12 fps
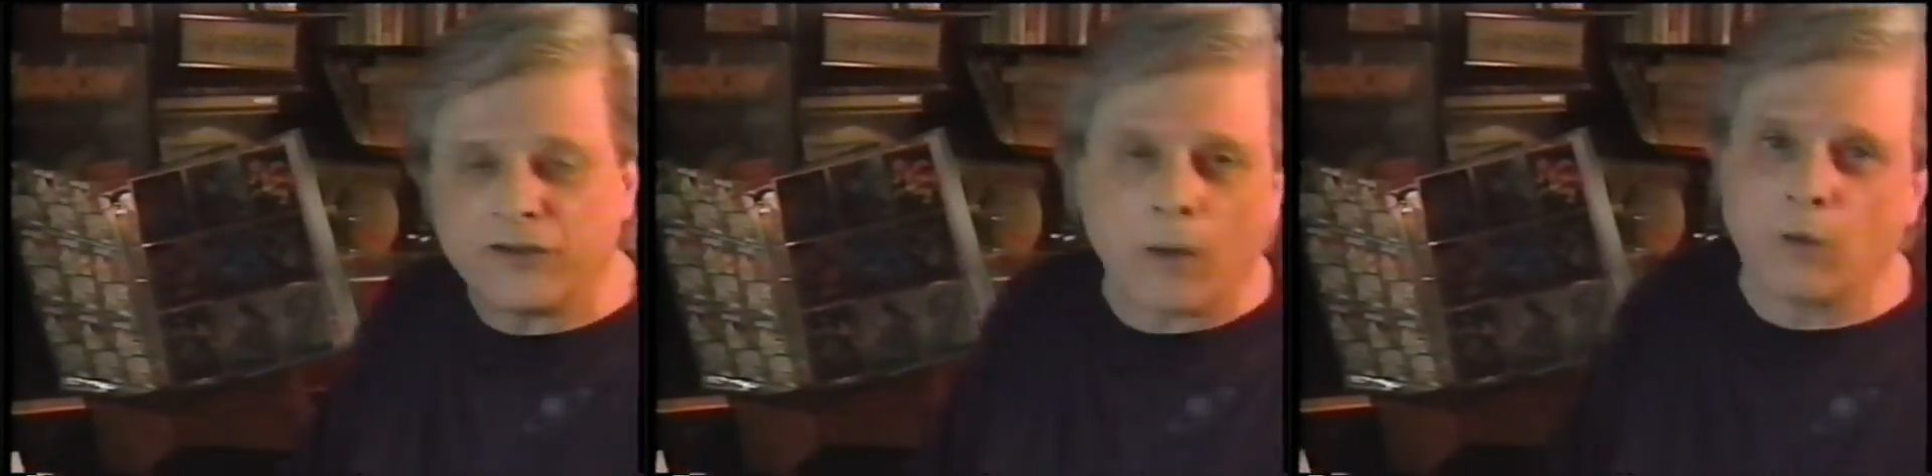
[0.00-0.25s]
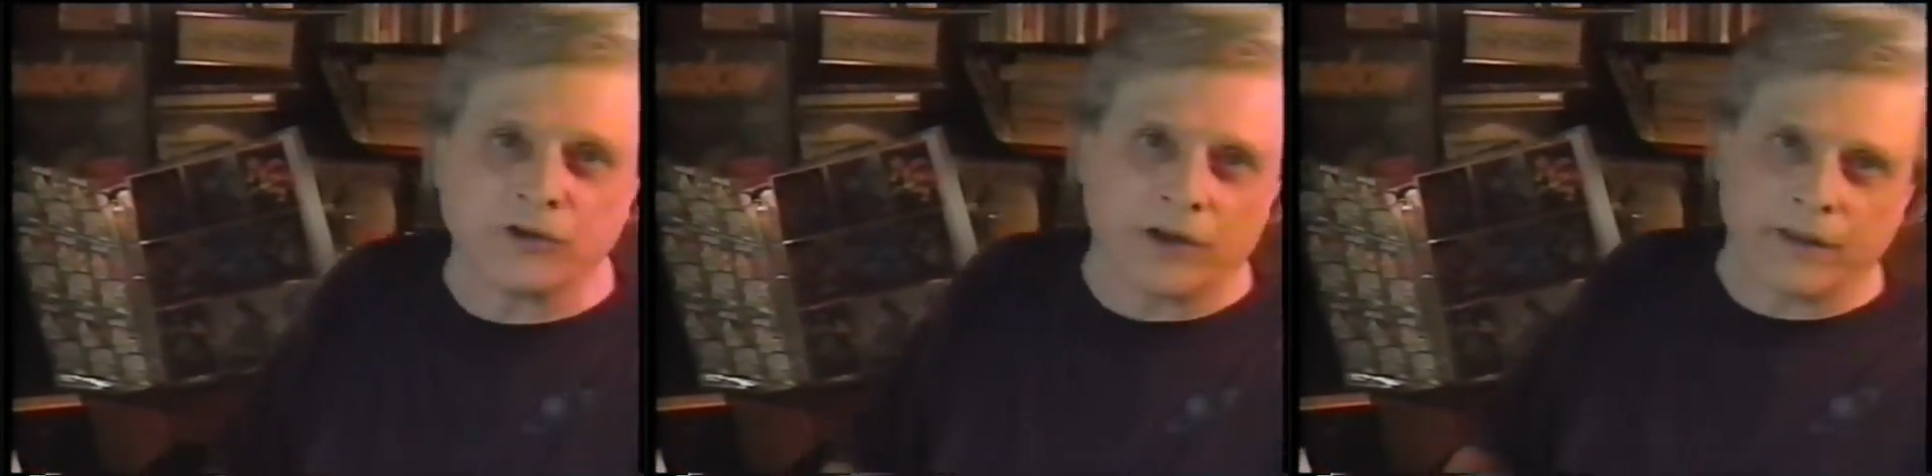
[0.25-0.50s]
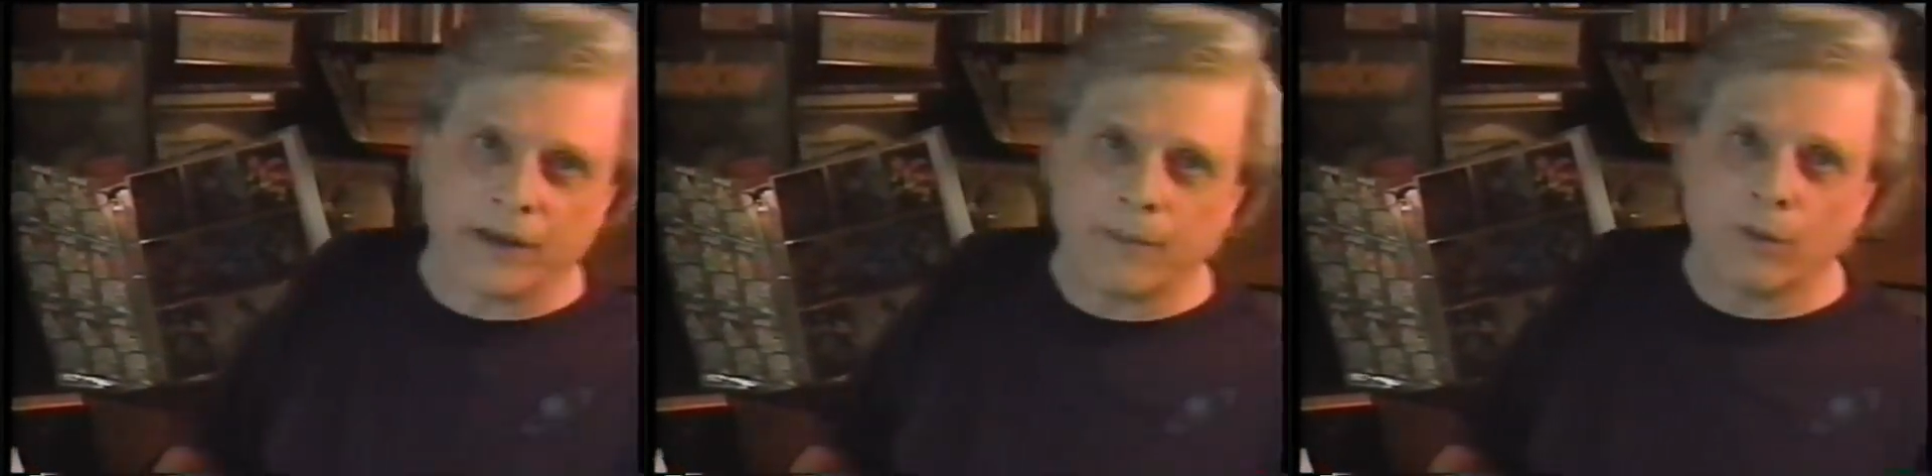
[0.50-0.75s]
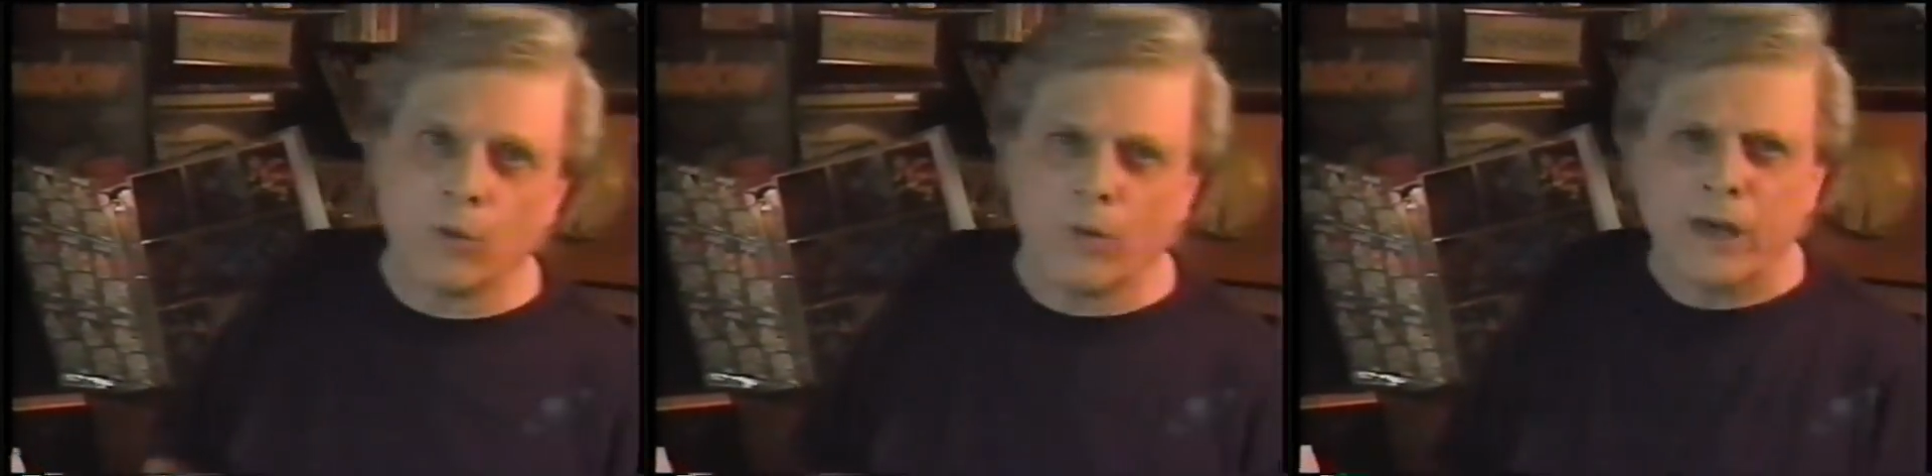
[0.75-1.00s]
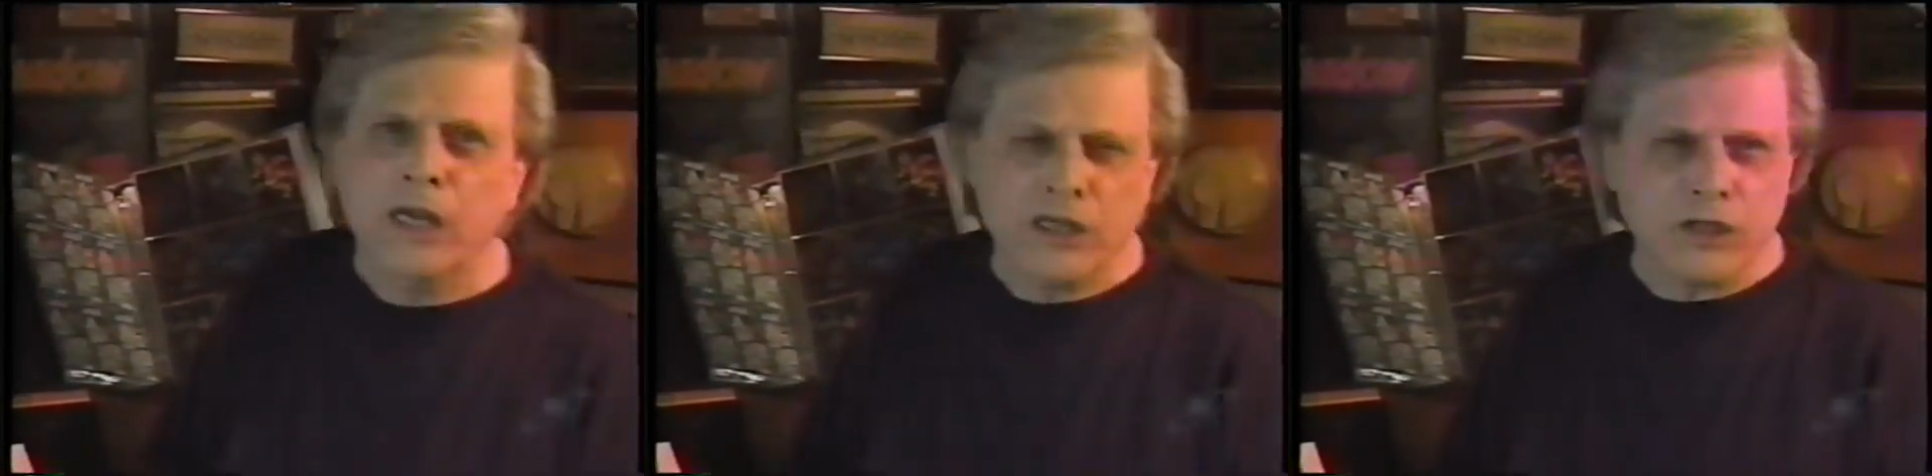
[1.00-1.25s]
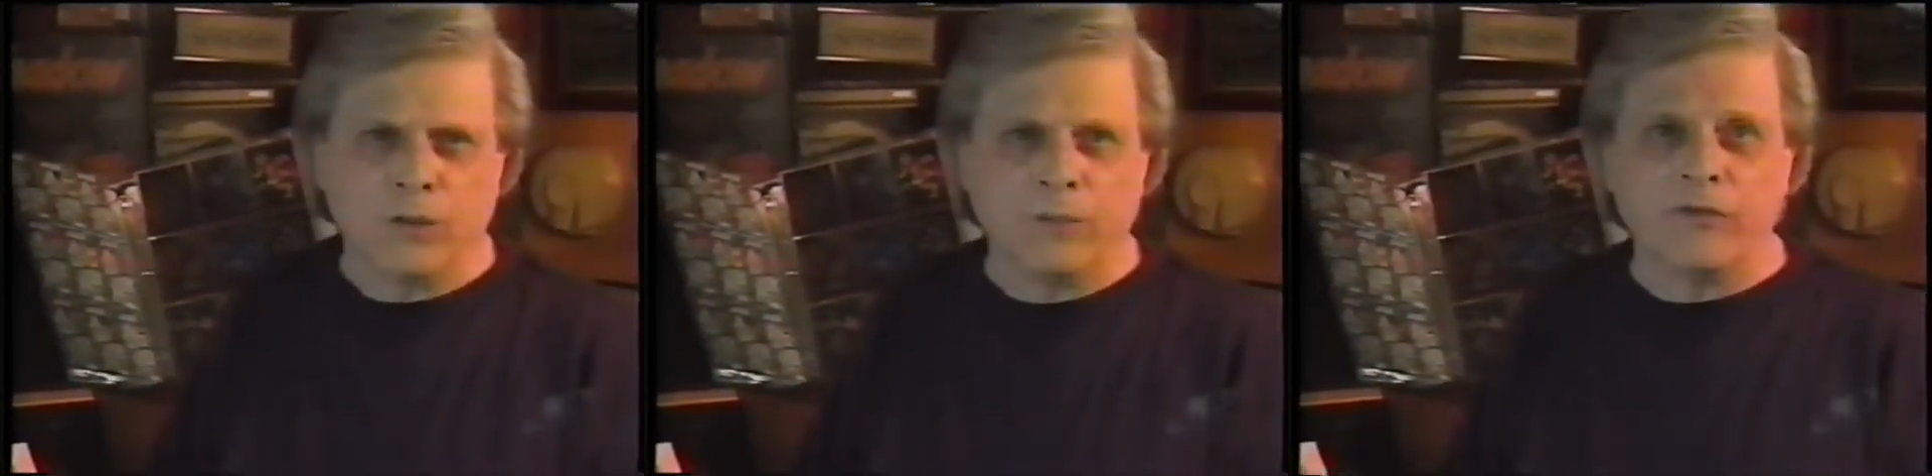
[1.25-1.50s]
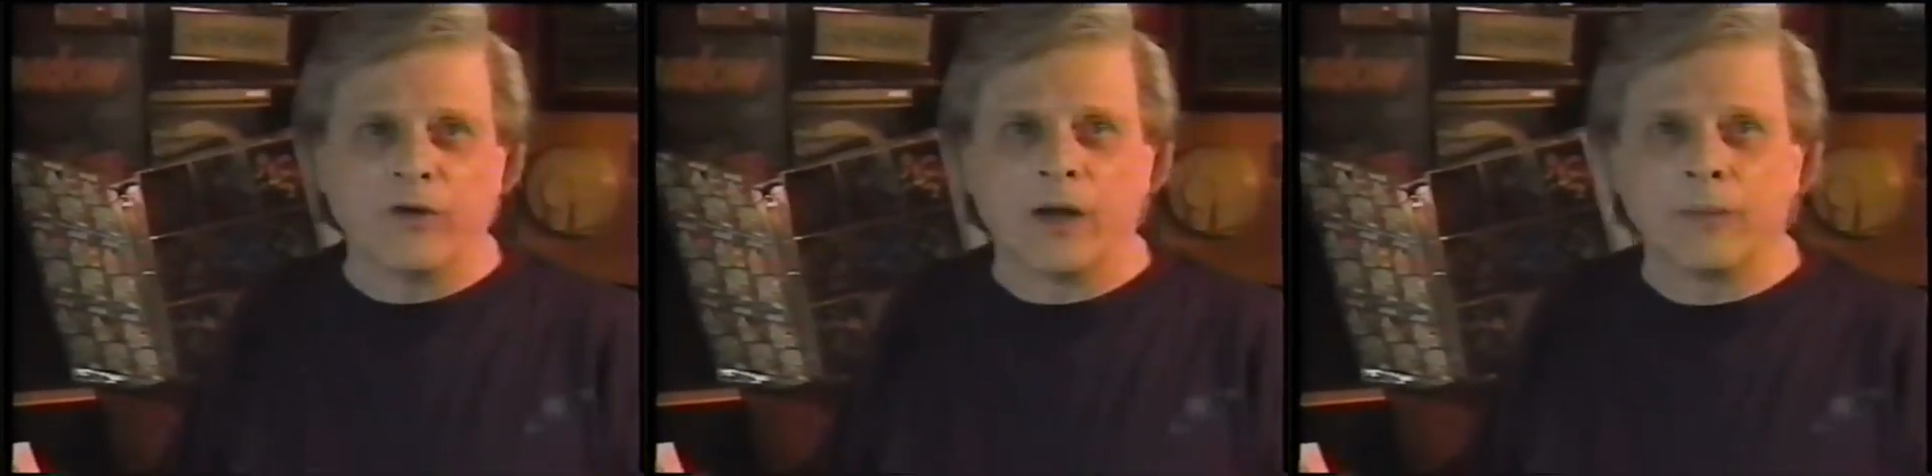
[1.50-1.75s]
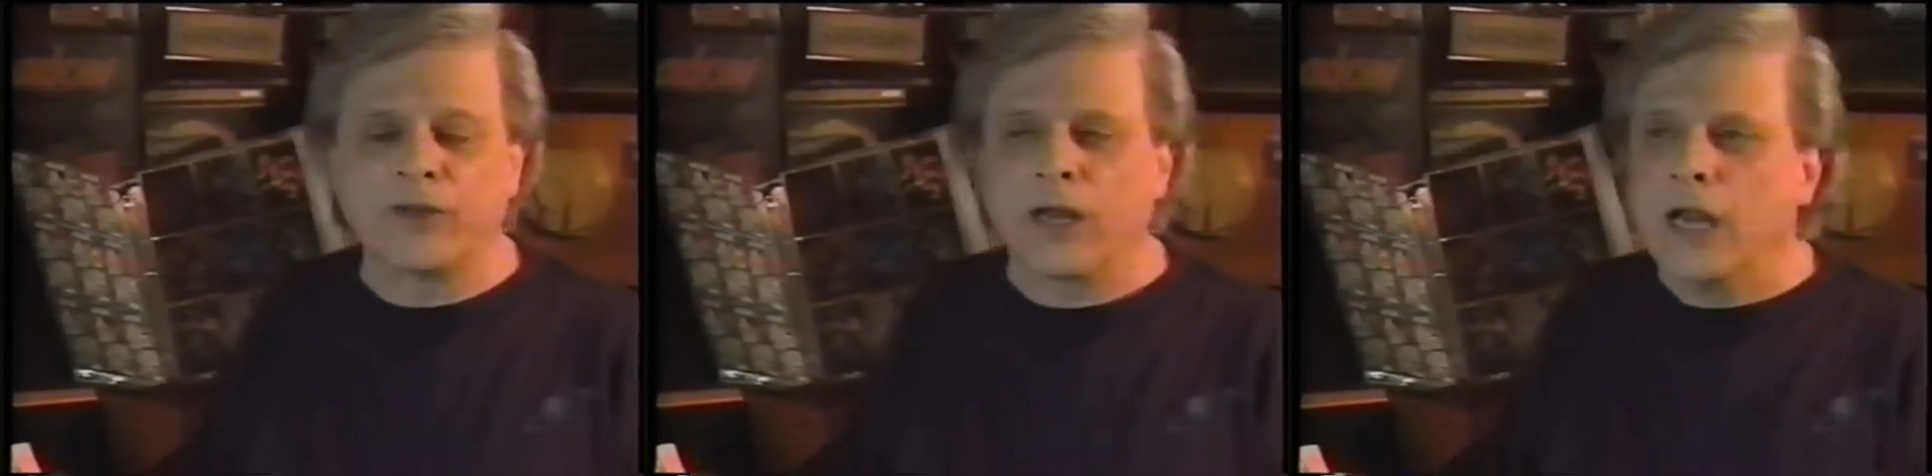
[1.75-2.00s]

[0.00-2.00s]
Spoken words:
I won't tell you the name of the woman, she would be very upset.